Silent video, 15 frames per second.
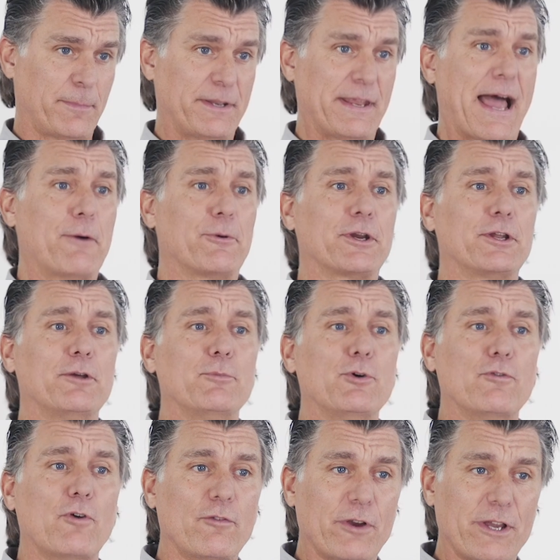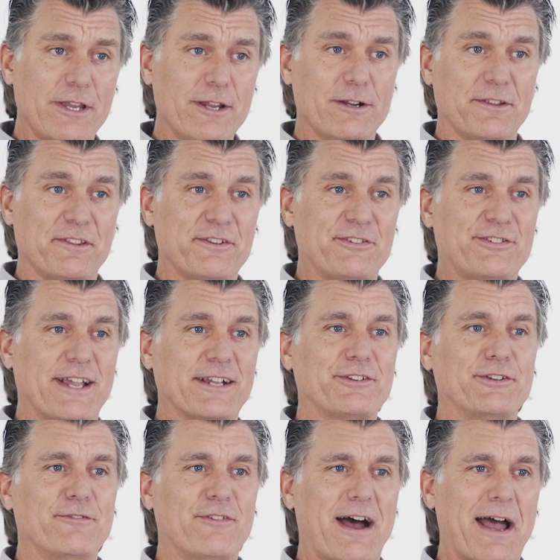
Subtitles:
but now we're going to move over here to this section of